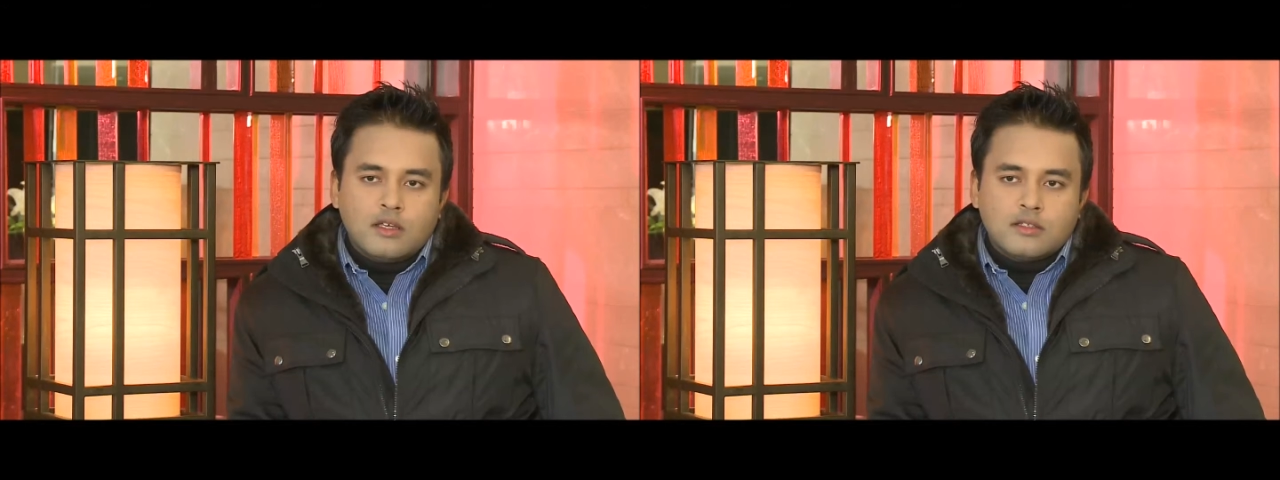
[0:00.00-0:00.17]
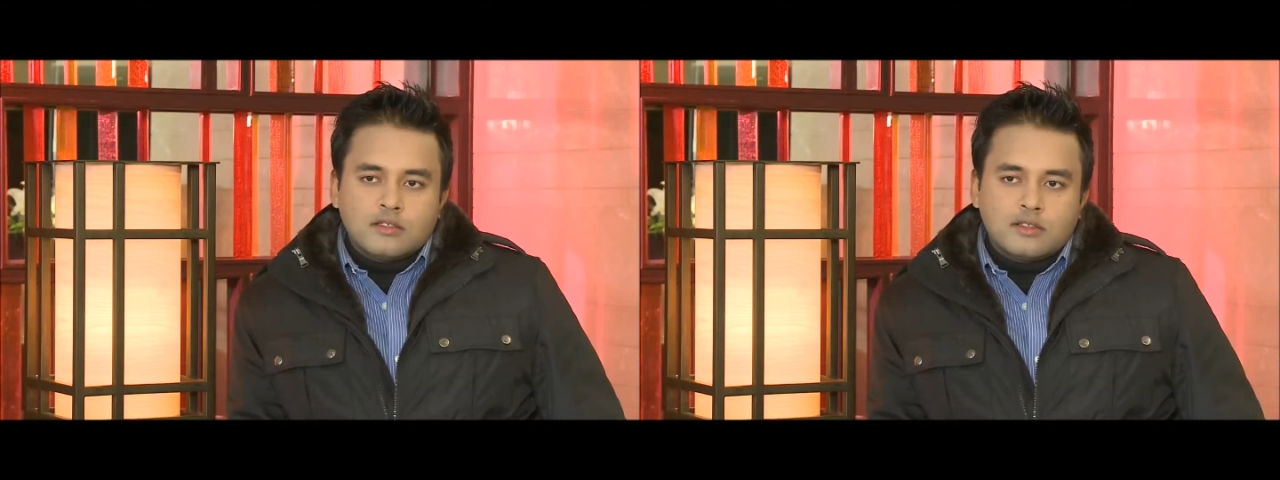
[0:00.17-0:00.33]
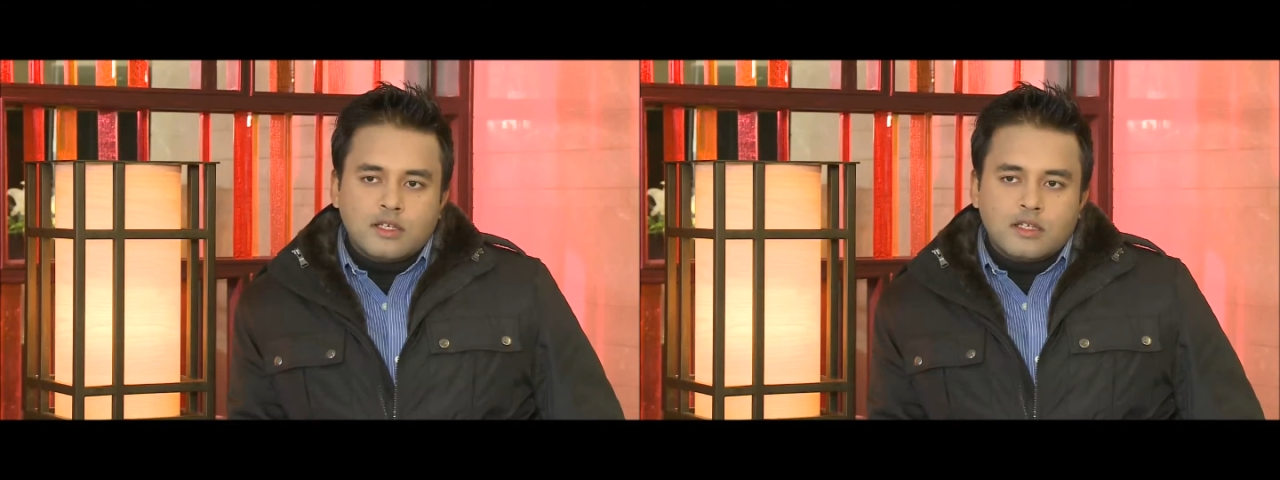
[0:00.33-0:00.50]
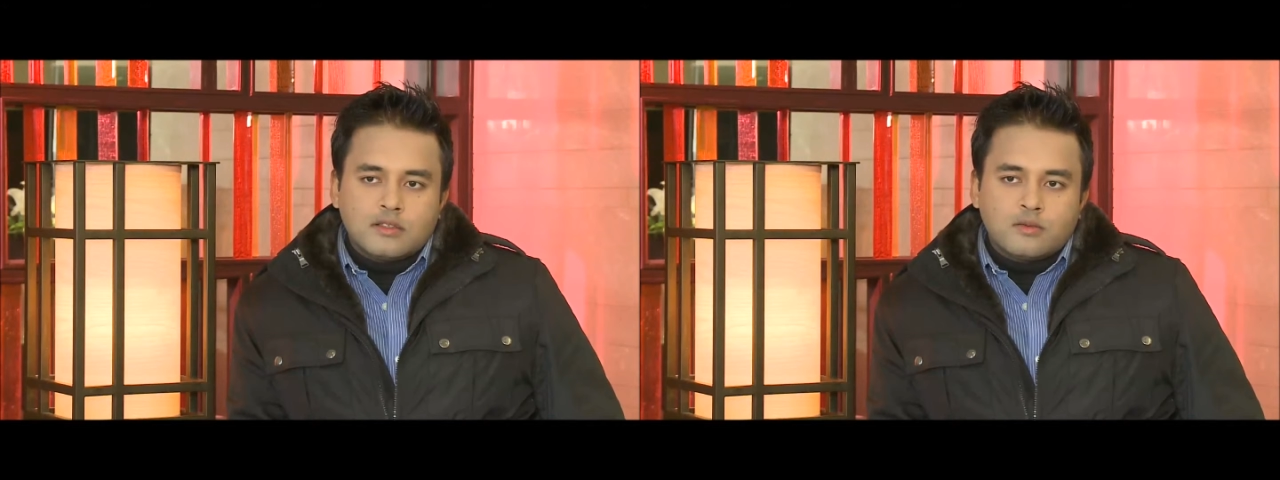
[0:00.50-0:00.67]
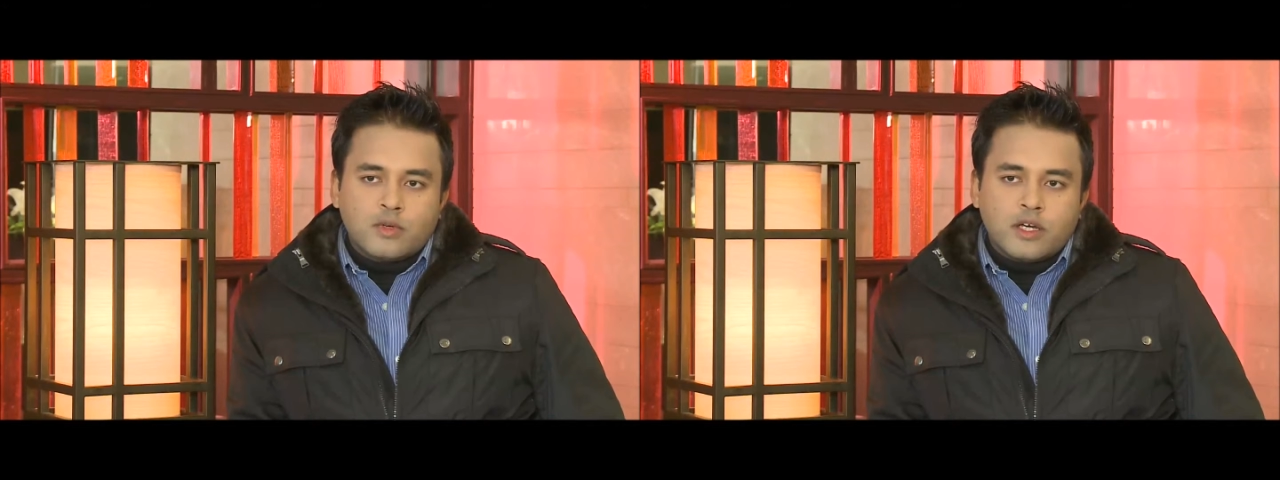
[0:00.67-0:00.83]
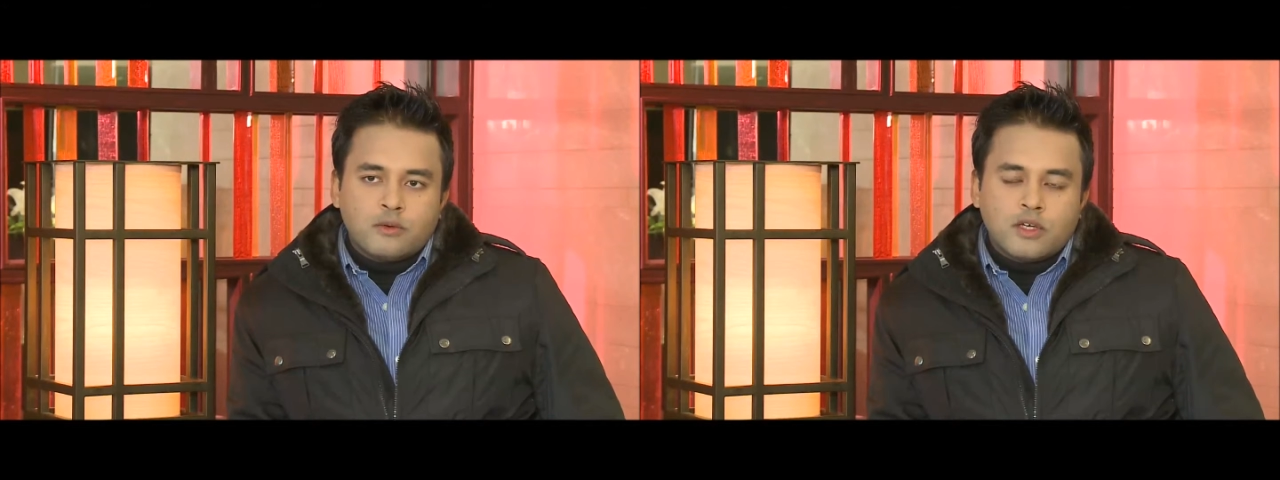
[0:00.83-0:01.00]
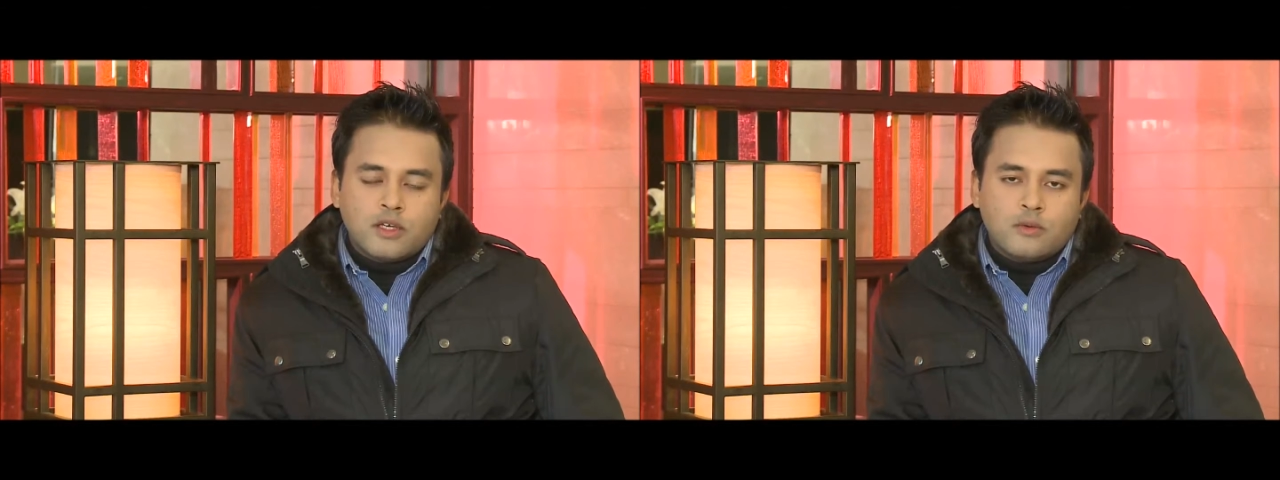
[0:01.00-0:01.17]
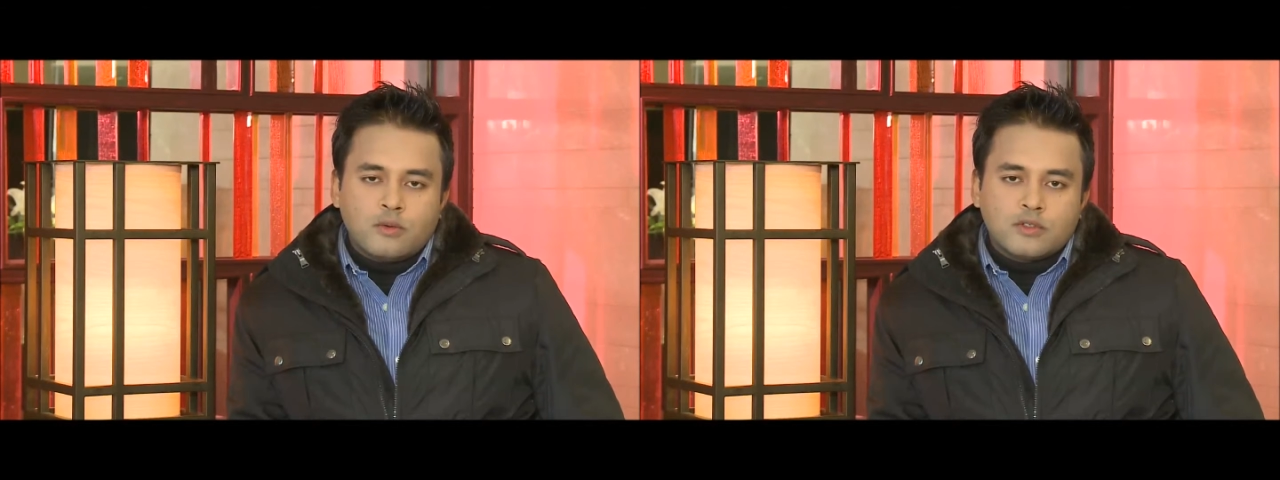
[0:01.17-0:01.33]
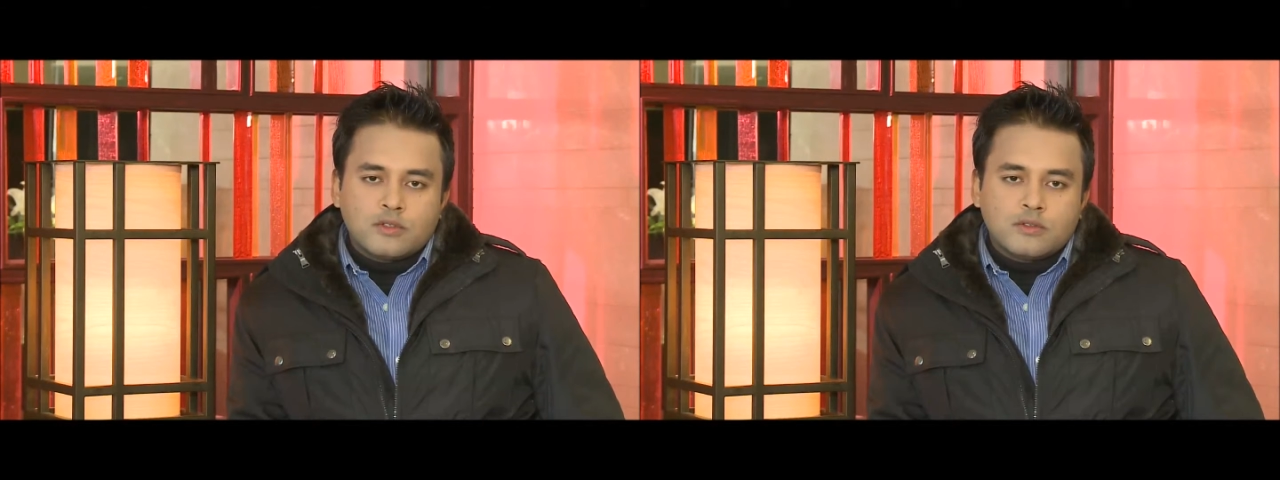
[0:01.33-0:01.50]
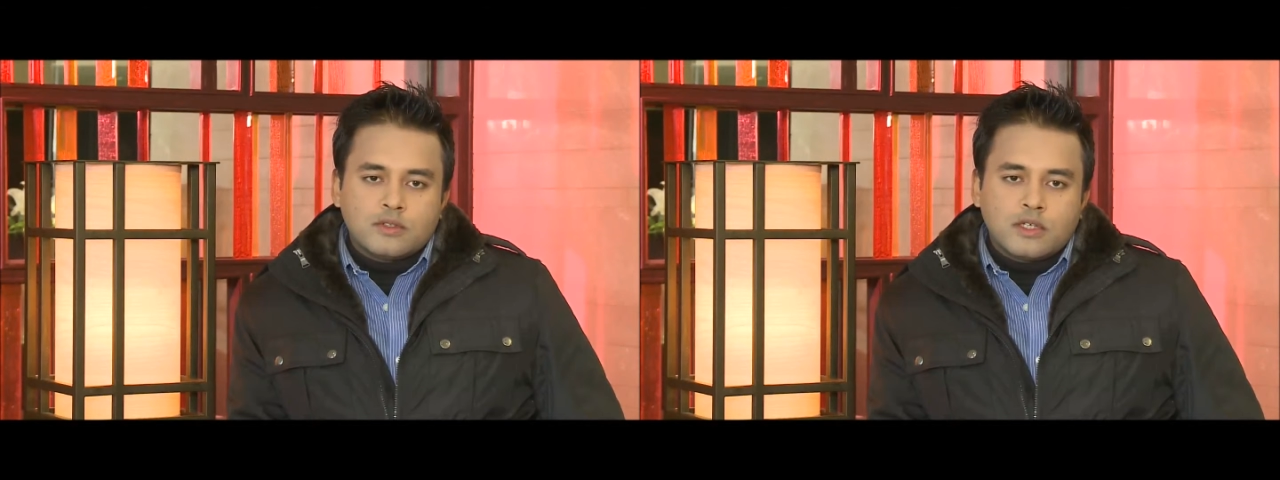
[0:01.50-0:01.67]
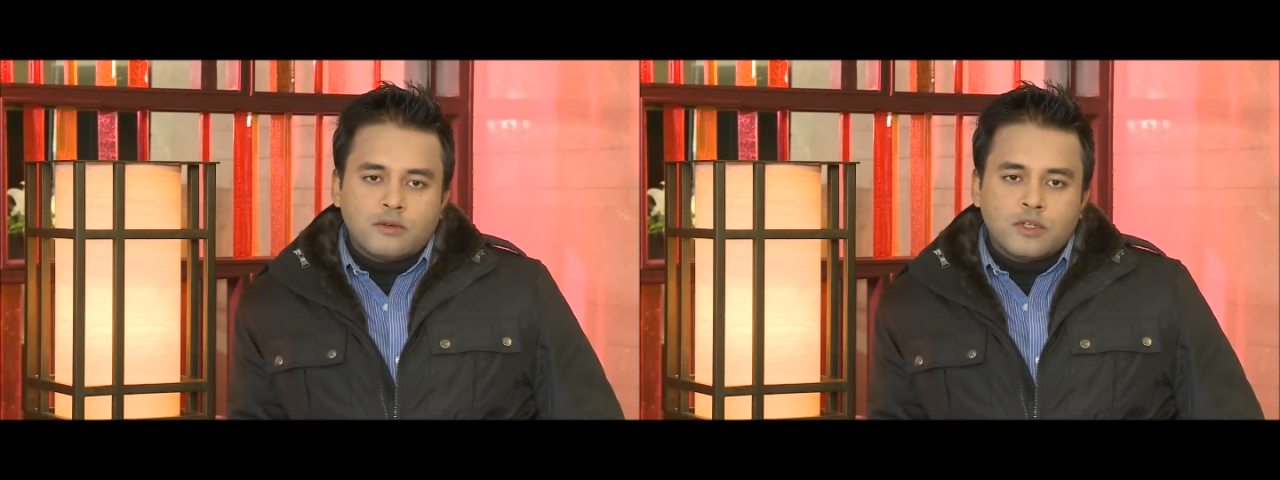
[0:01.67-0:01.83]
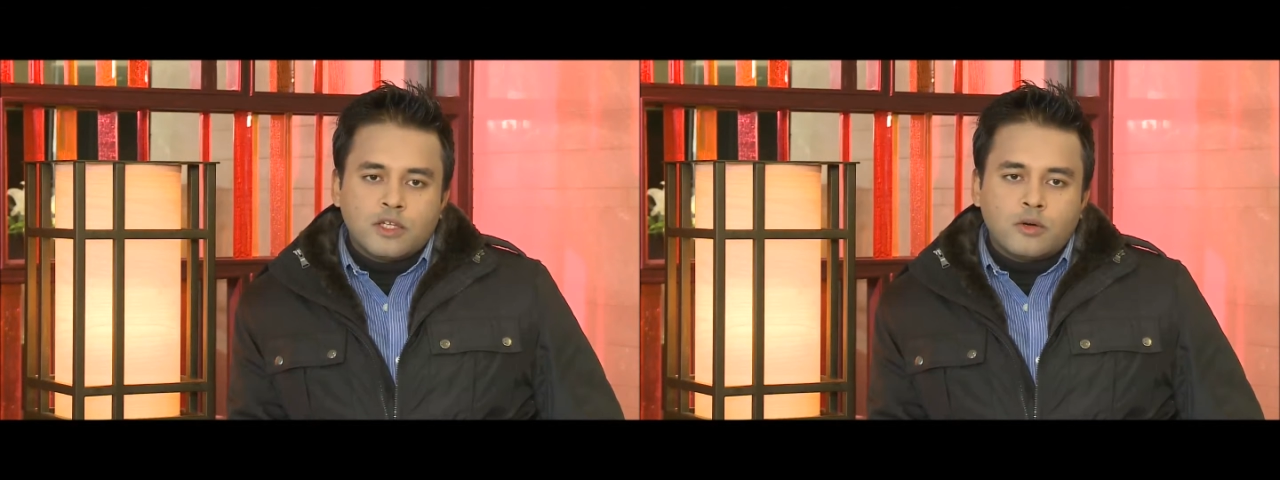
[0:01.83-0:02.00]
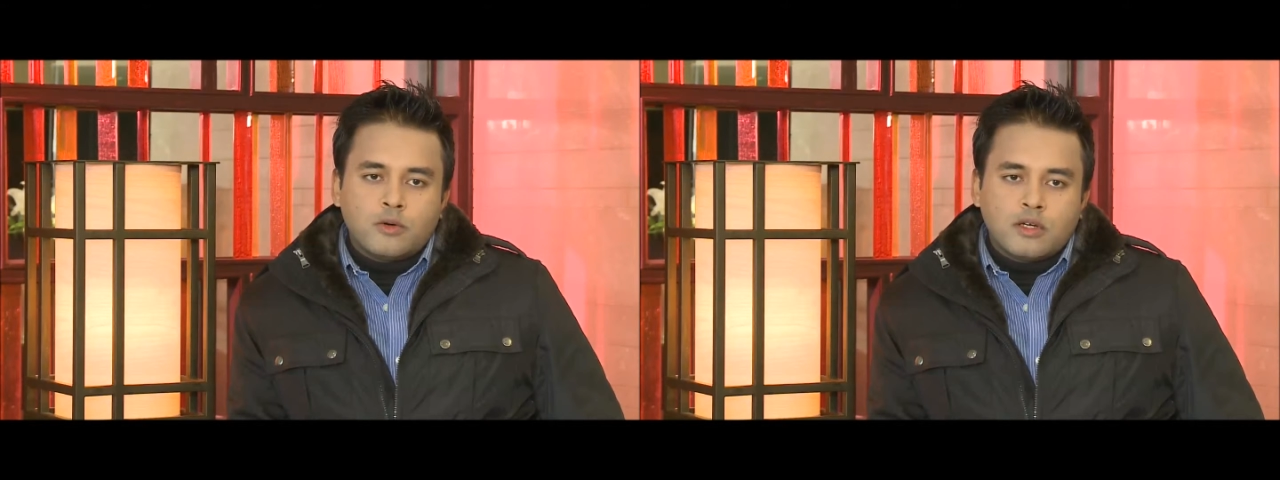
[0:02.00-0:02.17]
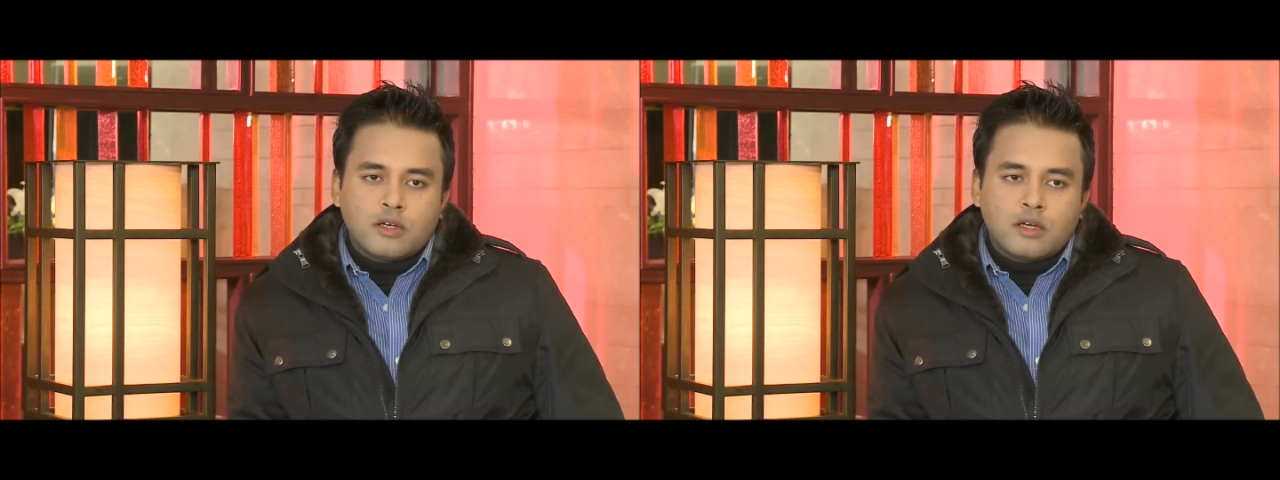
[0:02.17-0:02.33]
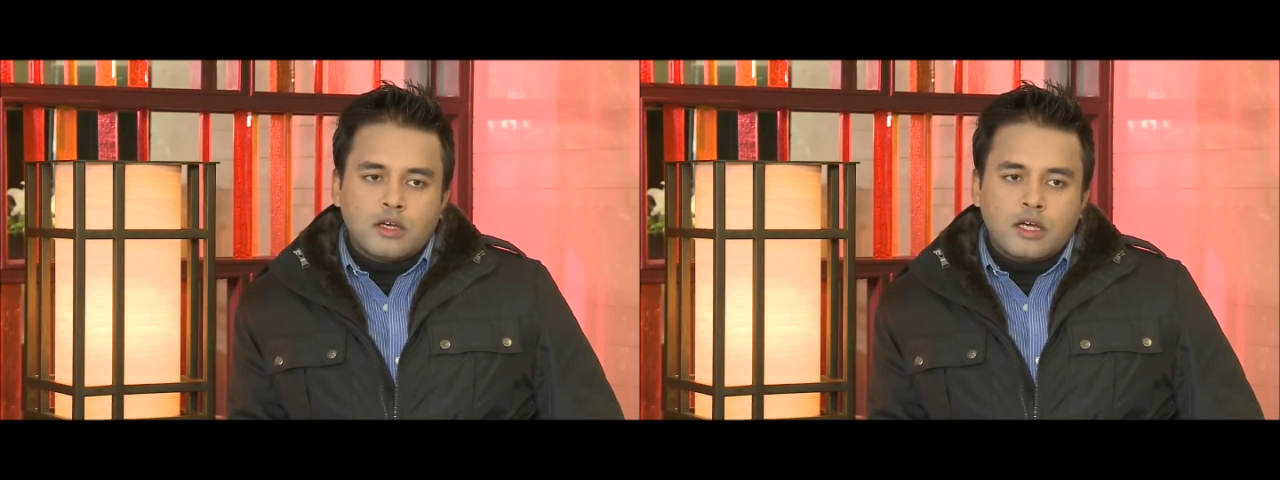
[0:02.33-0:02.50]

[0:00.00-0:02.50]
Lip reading: says whatever he wants to say without